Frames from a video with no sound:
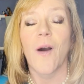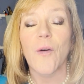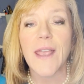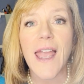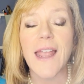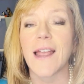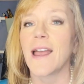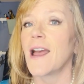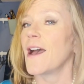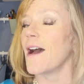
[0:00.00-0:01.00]
Okay,
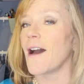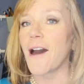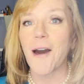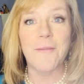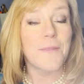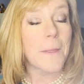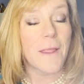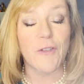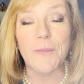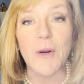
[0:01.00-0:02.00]

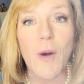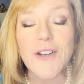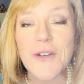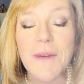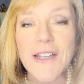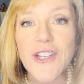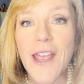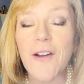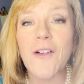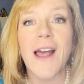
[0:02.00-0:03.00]
if you've been watching my
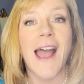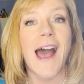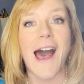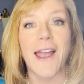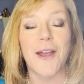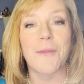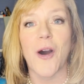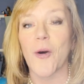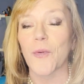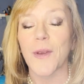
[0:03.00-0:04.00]
channel, I am
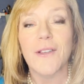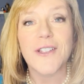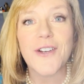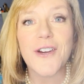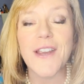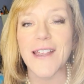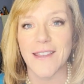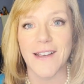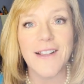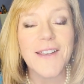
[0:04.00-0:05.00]
a realtor in
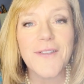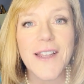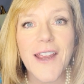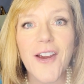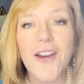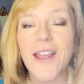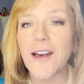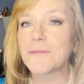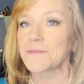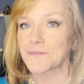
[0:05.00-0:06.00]
the Cleveland area.